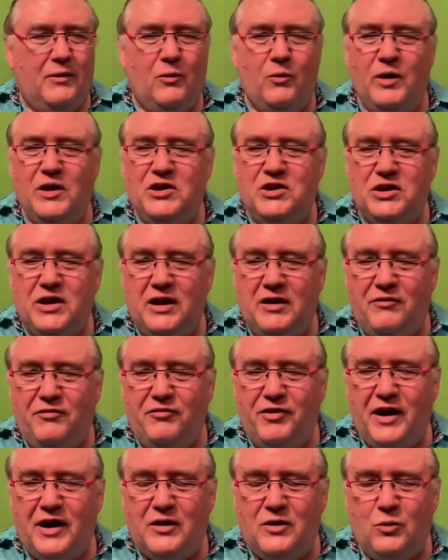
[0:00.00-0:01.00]
which in
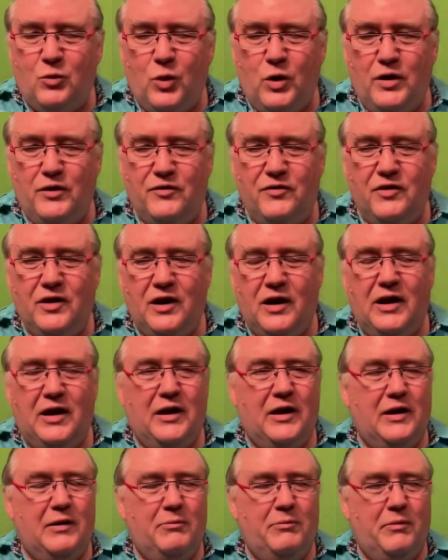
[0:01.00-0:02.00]
fact was
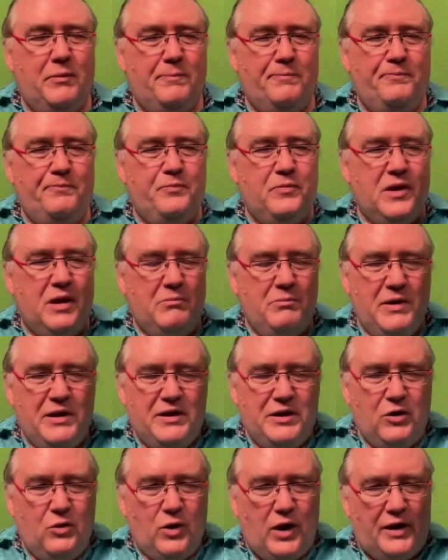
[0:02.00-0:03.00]

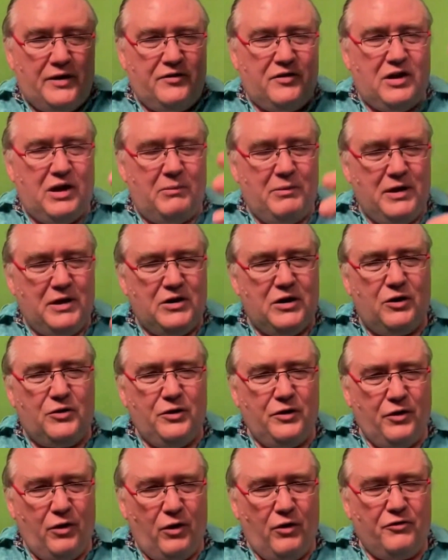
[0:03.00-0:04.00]
meteorites coming down on
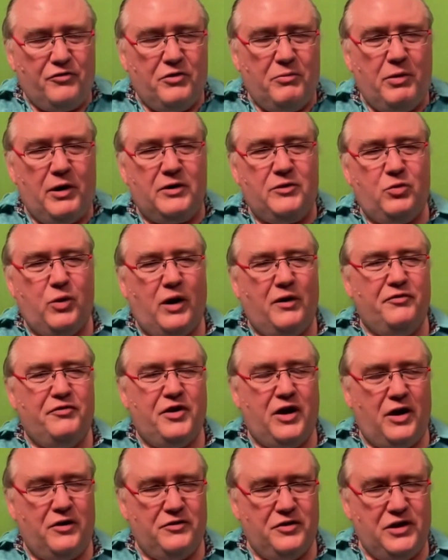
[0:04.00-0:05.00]
Earth about
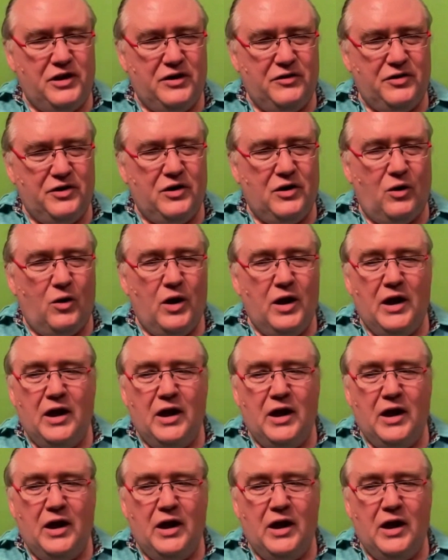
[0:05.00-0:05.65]
12,000 years ago.